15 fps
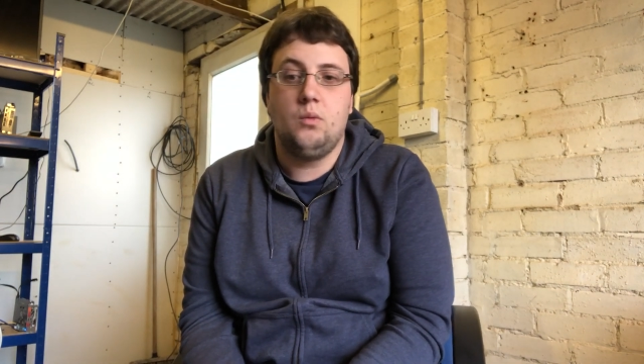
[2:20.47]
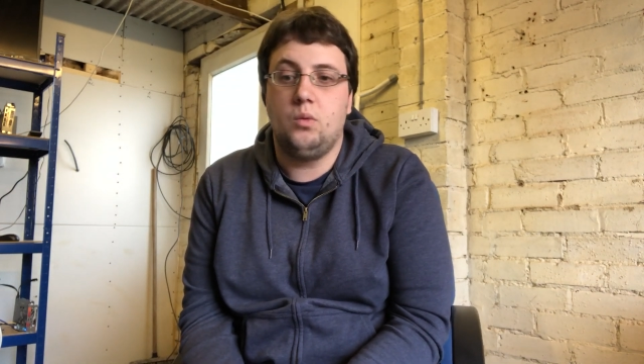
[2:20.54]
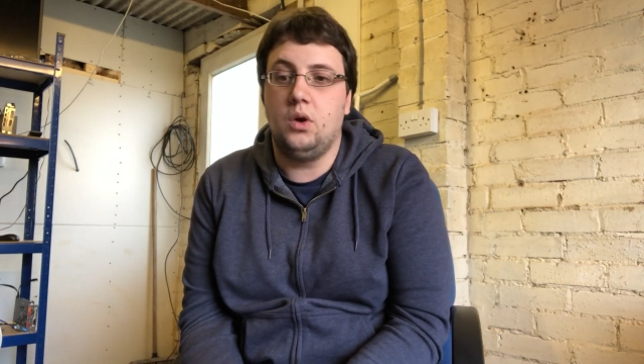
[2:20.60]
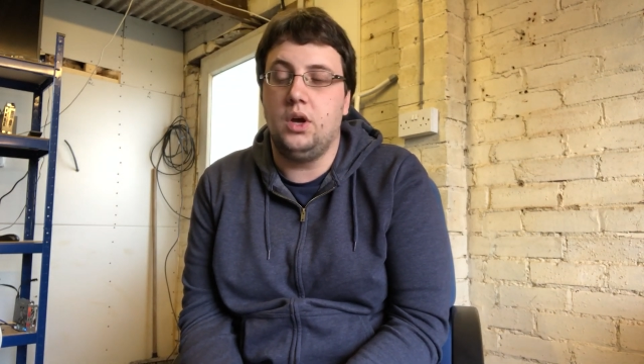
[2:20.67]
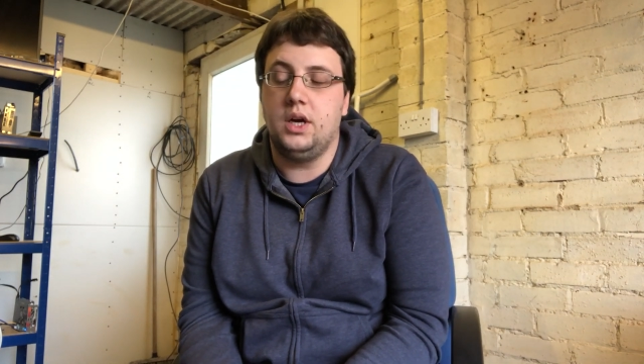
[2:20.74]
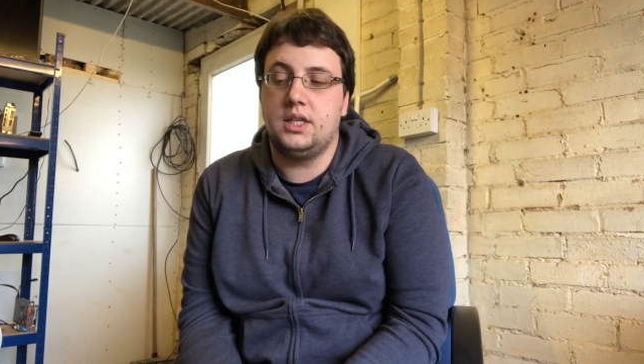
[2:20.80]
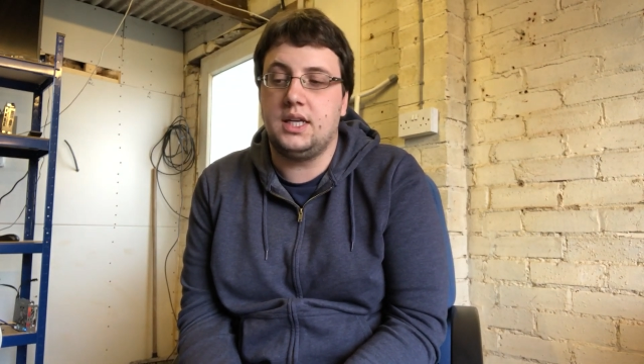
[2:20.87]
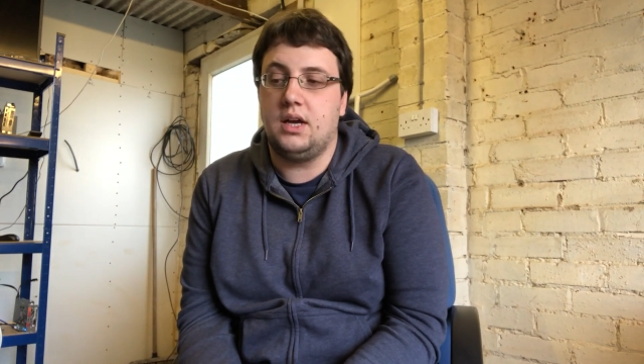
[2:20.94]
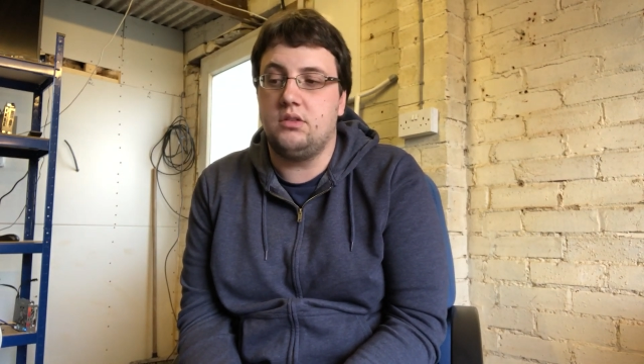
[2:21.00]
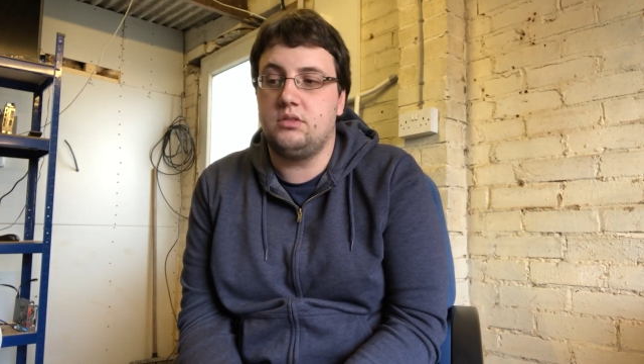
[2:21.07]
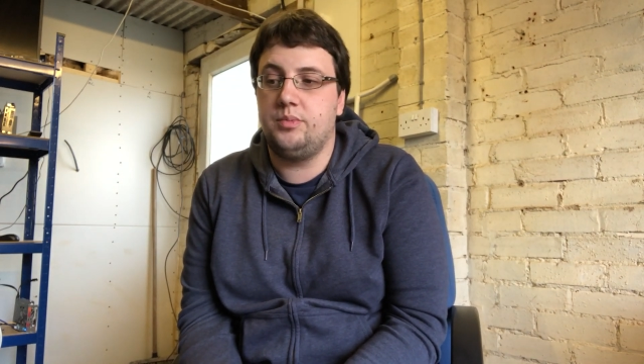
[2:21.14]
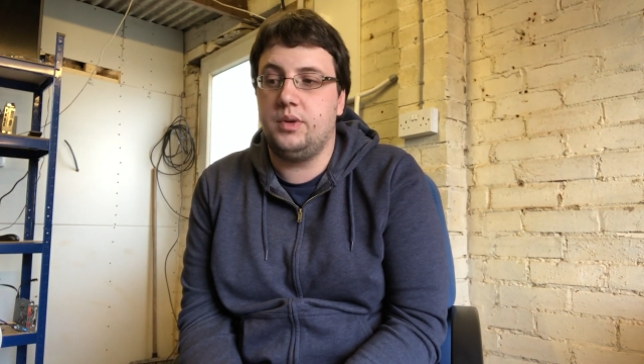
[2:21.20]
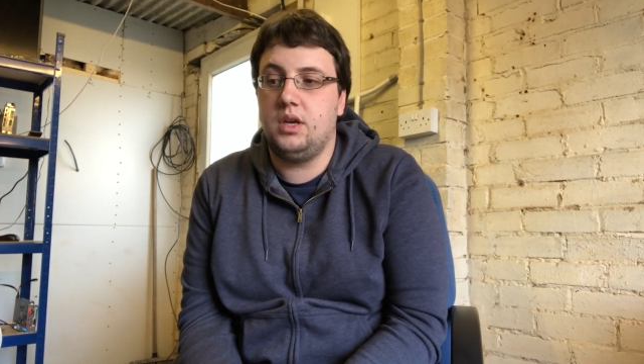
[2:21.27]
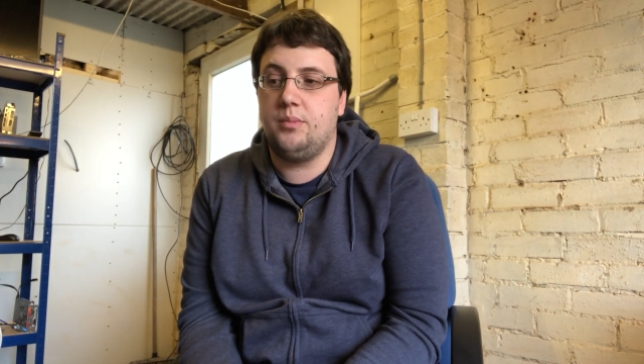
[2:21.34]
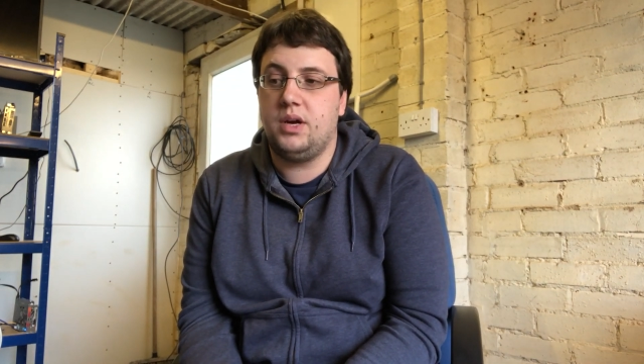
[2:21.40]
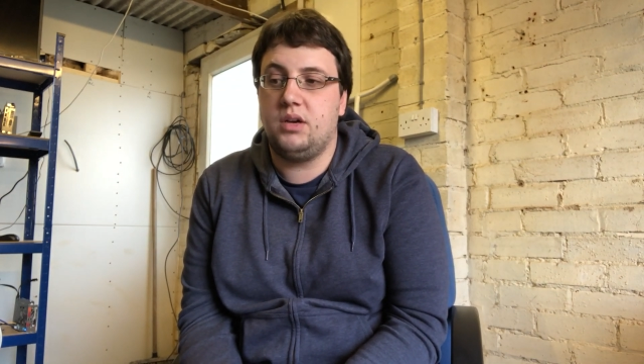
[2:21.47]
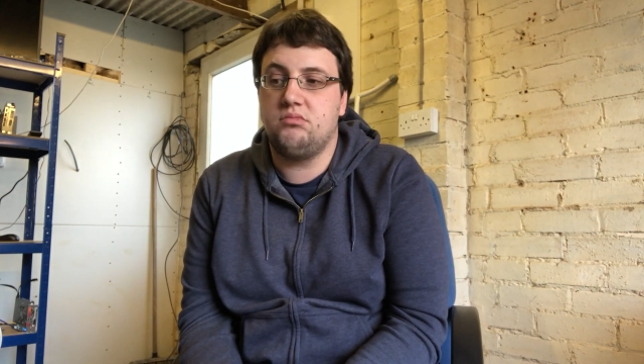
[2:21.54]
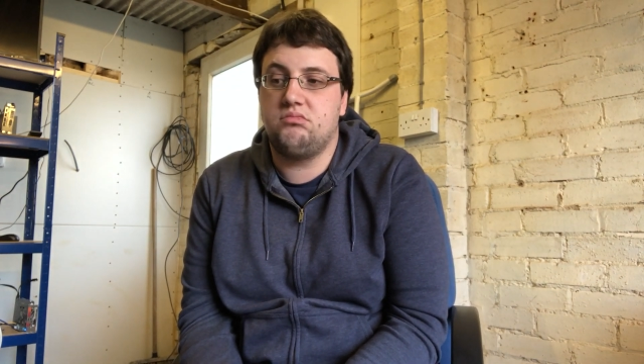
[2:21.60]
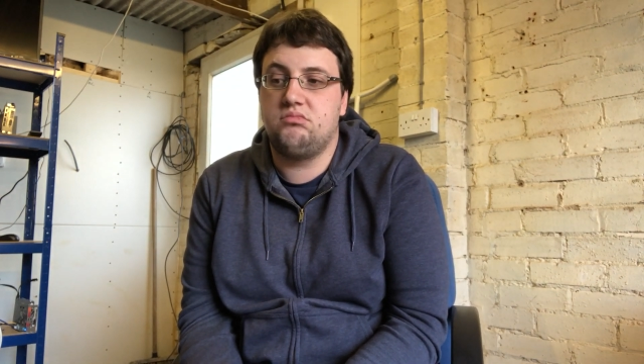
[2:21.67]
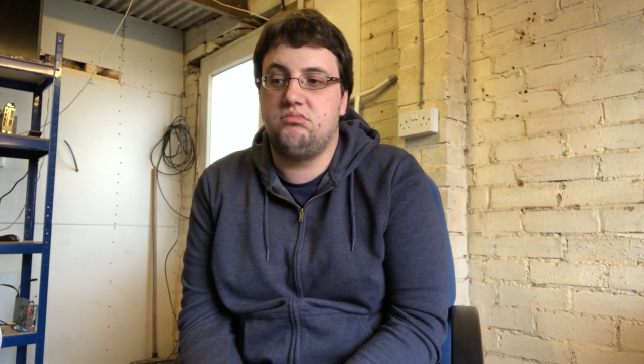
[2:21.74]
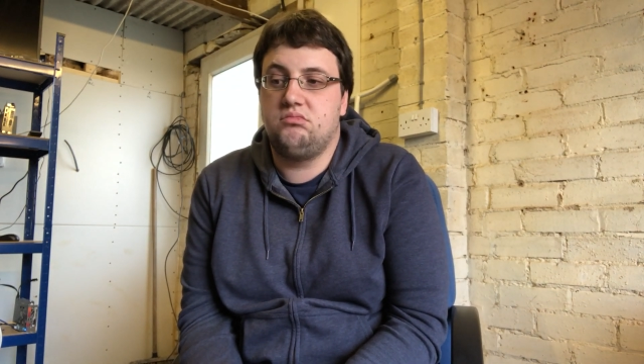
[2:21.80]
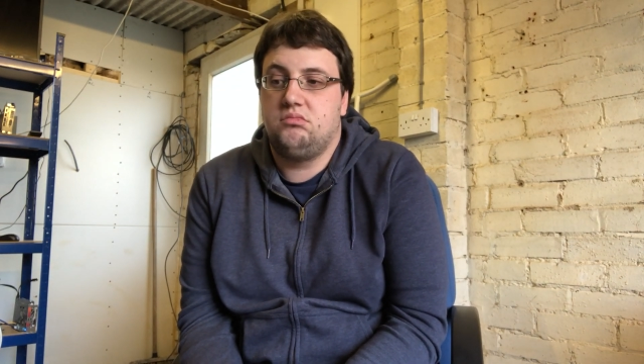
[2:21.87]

works out to be about